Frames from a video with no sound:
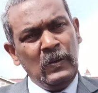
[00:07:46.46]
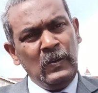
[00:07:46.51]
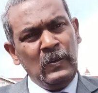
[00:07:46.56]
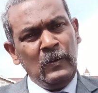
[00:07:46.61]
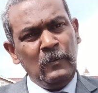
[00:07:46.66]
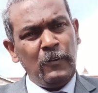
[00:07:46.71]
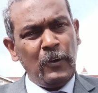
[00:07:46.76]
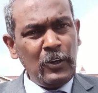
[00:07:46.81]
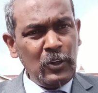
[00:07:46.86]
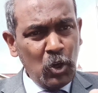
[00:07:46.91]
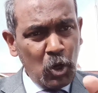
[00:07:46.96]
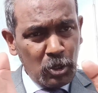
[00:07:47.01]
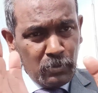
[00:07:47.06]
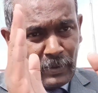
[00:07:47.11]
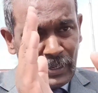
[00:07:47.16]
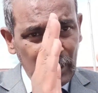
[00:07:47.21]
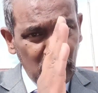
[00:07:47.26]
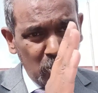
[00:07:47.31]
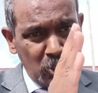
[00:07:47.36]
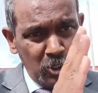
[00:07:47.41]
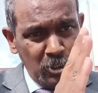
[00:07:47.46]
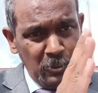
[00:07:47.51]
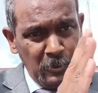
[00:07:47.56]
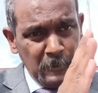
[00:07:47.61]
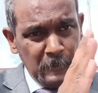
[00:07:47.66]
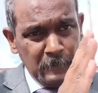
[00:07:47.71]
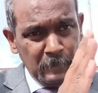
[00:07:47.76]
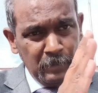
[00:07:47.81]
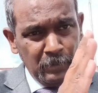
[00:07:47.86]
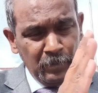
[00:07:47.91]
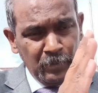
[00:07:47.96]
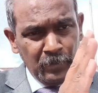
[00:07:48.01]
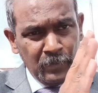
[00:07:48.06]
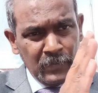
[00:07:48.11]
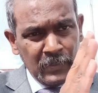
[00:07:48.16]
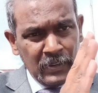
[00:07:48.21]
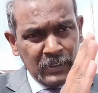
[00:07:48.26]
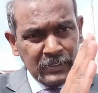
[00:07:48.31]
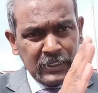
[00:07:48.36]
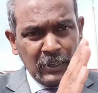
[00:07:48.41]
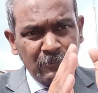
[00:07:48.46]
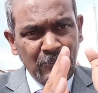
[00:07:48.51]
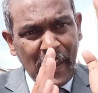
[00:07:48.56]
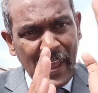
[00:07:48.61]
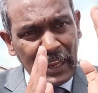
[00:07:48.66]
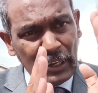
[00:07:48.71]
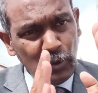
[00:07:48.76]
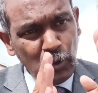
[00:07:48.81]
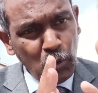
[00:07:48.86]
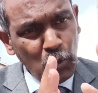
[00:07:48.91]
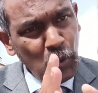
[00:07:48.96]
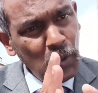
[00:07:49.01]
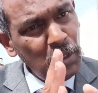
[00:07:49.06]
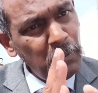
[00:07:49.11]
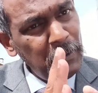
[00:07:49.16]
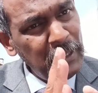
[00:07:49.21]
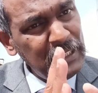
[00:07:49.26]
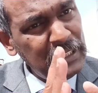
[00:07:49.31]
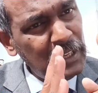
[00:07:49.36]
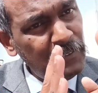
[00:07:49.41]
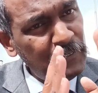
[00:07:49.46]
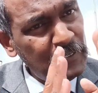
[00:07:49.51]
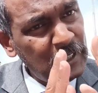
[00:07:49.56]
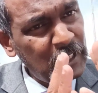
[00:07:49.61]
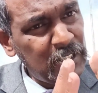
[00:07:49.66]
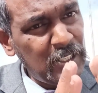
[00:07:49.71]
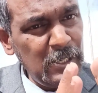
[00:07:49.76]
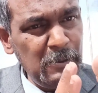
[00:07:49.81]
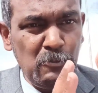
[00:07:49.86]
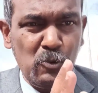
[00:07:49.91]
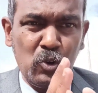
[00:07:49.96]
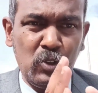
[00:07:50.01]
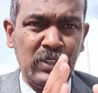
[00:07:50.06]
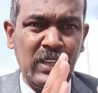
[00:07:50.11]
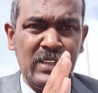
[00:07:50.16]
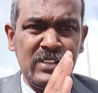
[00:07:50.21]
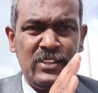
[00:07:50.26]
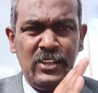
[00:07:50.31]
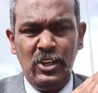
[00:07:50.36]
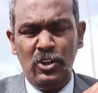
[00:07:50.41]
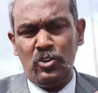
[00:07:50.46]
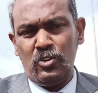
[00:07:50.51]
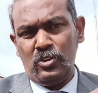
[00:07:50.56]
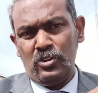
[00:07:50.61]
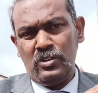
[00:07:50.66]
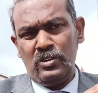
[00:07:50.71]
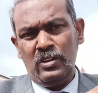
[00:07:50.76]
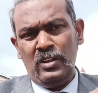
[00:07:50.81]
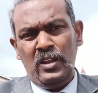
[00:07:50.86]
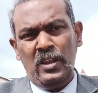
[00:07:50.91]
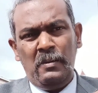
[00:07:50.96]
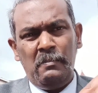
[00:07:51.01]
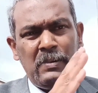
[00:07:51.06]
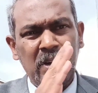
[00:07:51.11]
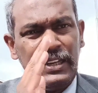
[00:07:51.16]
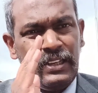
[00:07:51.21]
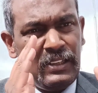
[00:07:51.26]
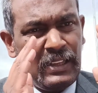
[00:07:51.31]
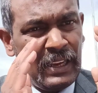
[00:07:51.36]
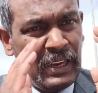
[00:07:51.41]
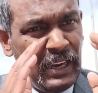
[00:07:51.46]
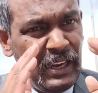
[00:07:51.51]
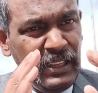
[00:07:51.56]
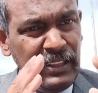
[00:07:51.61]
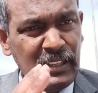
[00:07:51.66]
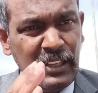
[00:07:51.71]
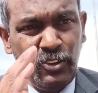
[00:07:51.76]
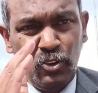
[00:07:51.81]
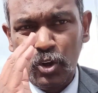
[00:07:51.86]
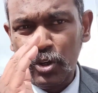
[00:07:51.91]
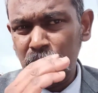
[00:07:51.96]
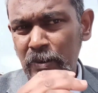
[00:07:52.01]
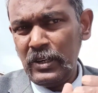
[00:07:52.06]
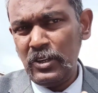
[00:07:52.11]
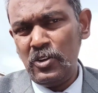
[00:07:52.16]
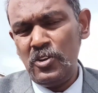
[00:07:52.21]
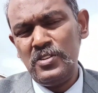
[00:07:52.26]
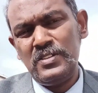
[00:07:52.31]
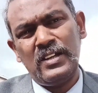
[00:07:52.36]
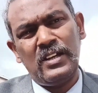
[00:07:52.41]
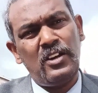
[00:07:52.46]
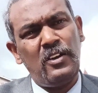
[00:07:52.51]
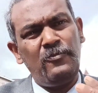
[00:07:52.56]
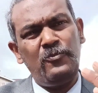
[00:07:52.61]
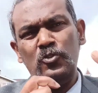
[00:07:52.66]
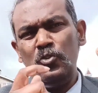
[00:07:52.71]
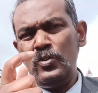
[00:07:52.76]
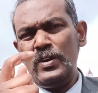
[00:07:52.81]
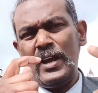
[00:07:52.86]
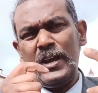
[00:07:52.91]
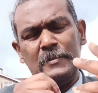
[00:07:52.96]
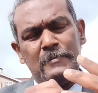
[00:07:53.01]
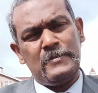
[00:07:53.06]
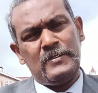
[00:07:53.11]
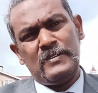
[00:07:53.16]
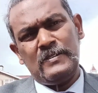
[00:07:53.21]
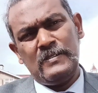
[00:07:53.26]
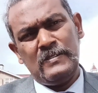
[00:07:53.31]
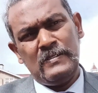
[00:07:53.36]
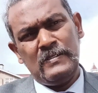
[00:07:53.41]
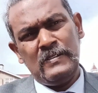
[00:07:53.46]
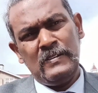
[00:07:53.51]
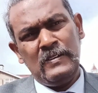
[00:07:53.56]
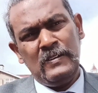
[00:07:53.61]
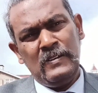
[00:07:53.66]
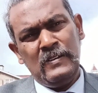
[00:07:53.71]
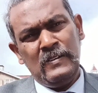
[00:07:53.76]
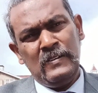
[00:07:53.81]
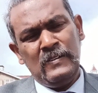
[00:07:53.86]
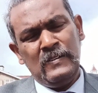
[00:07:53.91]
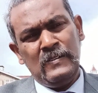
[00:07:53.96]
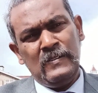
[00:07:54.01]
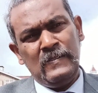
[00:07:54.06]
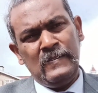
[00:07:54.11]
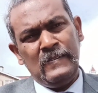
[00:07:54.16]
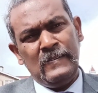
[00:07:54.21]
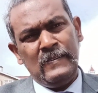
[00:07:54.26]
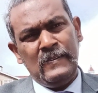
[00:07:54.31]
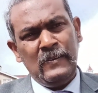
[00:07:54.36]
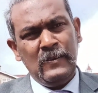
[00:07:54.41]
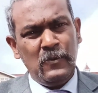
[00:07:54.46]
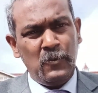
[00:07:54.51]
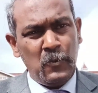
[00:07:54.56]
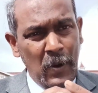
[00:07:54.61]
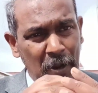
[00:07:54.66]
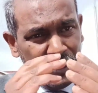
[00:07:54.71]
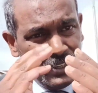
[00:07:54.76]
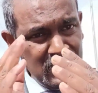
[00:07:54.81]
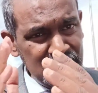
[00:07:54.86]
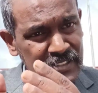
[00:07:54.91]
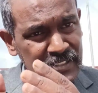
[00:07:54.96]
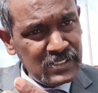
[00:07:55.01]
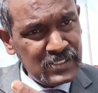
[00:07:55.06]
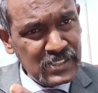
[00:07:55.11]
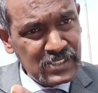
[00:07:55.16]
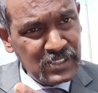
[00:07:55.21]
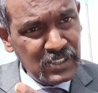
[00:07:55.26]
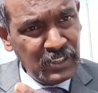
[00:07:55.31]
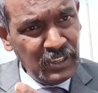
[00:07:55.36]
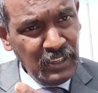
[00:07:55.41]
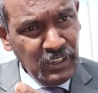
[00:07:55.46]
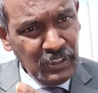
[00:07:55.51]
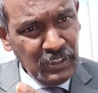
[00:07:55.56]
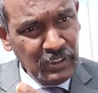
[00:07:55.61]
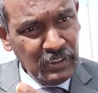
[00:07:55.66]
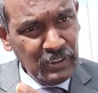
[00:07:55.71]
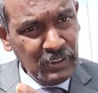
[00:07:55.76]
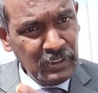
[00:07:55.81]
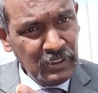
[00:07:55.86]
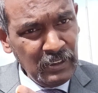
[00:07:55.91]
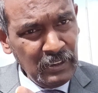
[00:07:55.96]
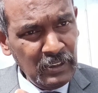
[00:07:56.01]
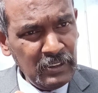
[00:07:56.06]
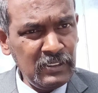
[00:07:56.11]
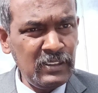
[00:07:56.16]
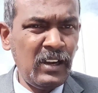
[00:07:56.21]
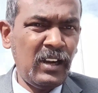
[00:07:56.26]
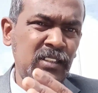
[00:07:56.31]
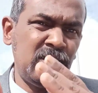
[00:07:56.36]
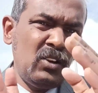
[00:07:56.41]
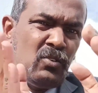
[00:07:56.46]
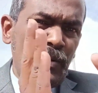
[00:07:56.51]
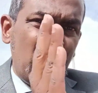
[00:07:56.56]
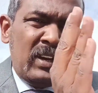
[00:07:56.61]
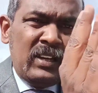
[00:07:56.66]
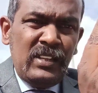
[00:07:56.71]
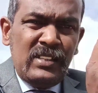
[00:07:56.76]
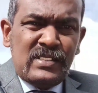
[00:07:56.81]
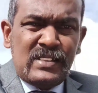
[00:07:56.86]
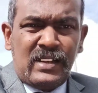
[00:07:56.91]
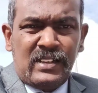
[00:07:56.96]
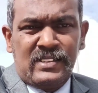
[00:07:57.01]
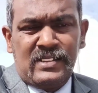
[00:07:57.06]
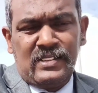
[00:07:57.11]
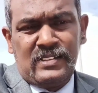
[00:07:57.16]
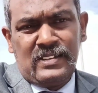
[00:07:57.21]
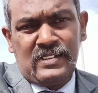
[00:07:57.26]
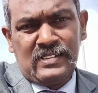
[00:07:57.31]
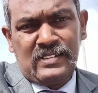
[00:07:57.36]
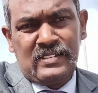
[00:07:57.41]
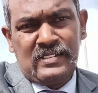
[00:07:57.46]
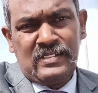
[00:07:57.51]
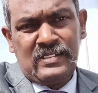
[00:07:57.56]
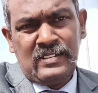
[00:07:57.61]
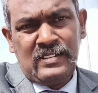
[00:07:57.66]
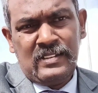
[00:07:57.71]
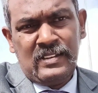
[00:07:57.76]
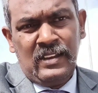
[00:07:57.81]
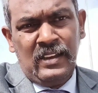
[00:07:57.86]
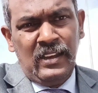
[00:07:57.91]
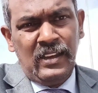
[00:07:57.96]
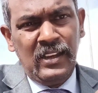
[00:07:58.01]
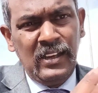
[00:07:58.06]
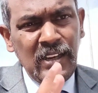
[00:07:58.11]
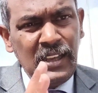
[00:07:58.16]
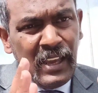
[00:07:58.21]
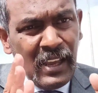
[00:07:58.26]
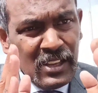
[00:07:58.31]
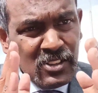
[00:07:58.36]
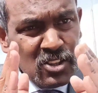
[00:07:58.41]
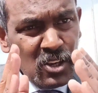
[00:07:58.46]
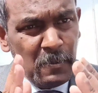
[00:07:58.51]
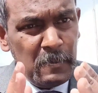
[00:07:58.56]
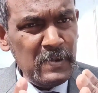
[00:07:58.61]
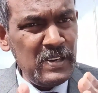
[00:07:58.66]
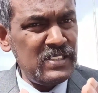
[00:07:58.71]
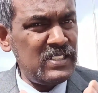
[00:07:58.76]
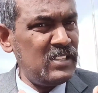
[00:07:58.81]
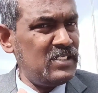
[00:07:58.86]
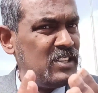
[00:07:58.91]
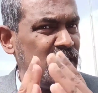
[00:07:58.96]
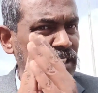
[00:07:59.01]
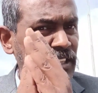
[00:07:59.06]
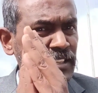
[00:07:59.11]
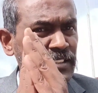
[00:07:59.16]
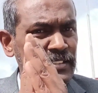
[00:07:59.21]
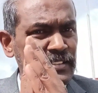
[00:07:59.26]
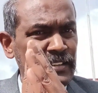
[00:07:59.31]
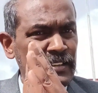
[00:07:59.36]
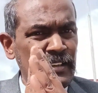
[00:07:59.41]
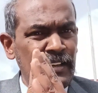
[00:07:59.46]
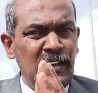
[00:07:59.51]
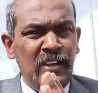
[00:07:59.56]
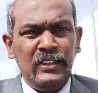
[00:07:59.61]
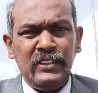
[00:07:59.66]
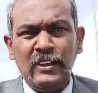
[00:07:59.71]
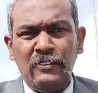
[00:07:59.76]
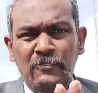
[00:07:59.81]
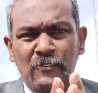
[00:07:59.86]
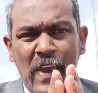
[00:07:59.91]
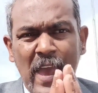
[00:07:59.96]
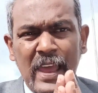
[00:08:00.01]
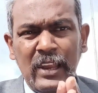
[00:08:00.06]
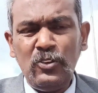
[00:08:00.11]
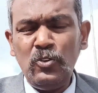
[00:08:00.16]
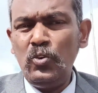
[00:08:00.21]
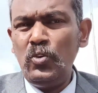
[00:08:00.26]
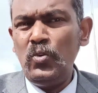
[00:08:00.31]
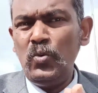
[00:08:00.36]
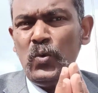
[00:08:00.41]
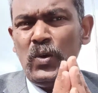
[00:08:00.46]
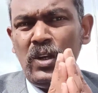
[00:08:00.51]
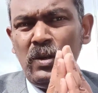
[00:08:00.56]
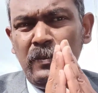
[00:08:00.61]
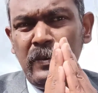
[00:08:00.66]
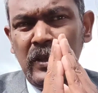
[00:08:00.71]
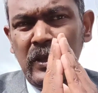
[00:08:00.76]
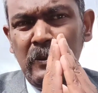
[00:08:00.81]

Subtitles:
For normal good, the value will be definitely more than 0. But again, the normal goods are of two types. One is necessary, the other one is luxurious. In case of necessities, the value will be